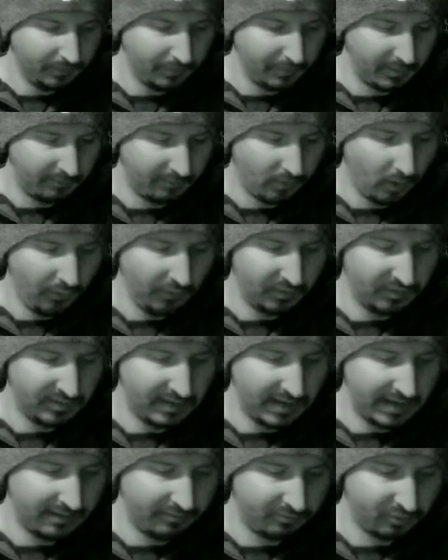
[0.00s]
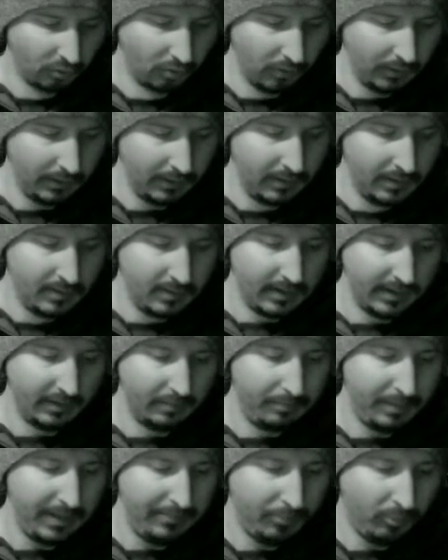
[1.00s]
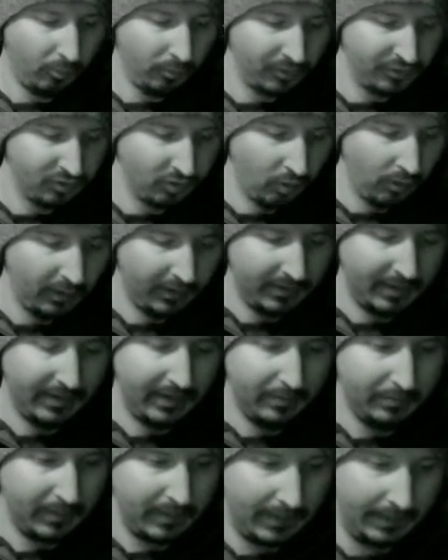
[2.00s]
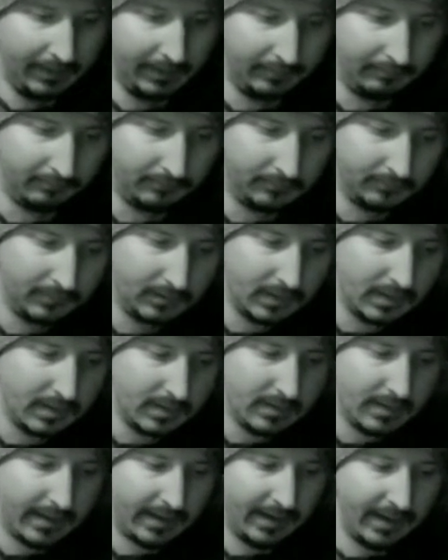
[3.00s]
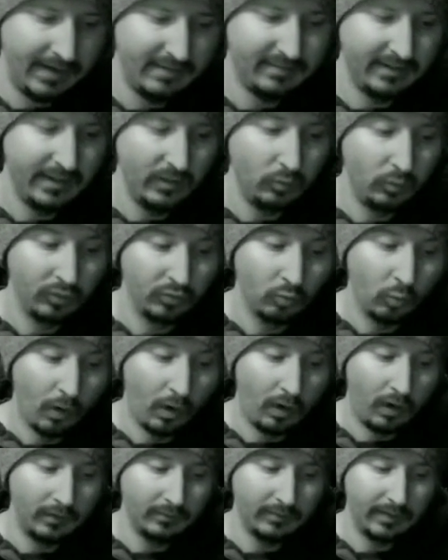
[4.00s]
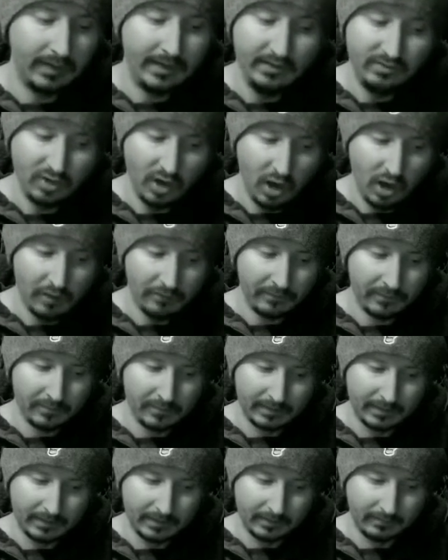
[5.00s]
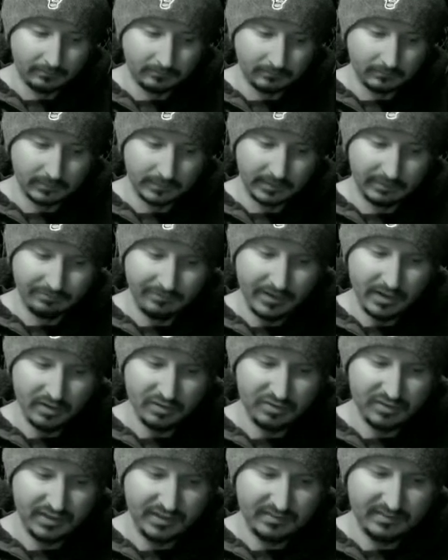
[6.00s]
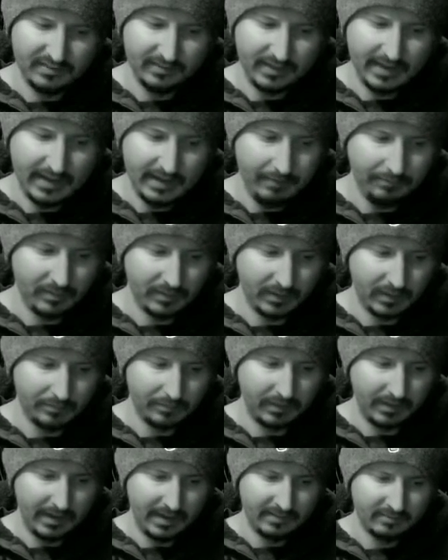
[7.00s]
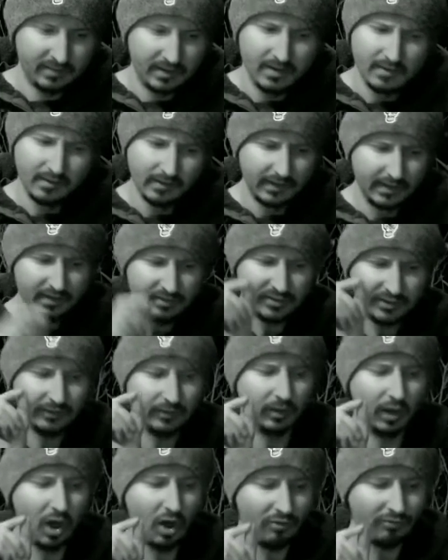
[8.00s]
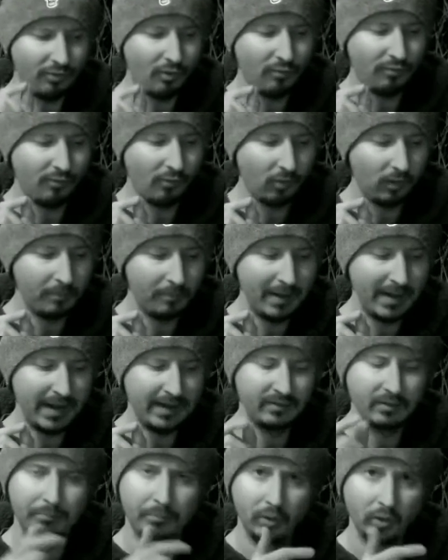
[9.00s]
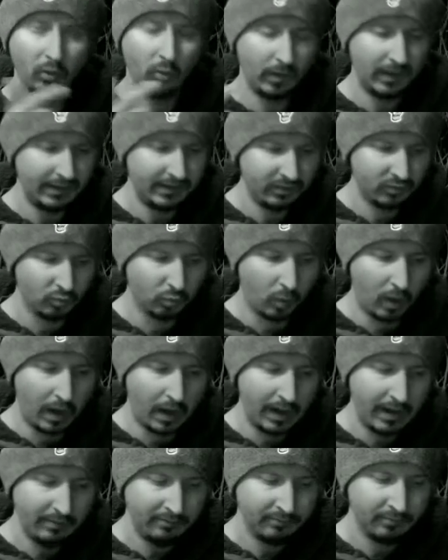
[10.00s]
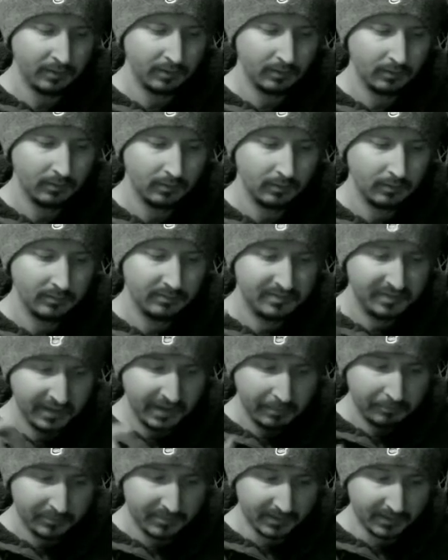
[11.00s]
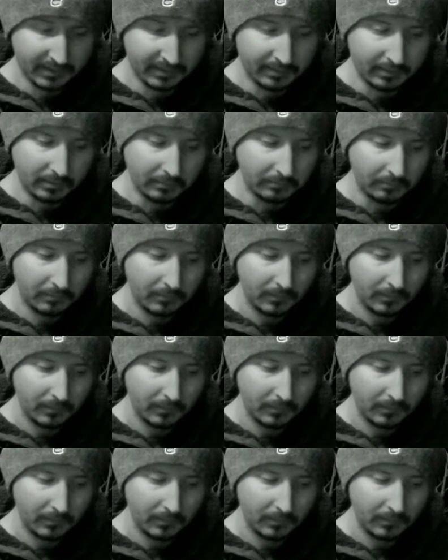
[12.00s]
from the farther side of Jordan, and the people resort unto him again. And as he was wont, he taught them again. And the Pharisees came to him and asked, Is it lawful for a man to put away his wife? Tempting him.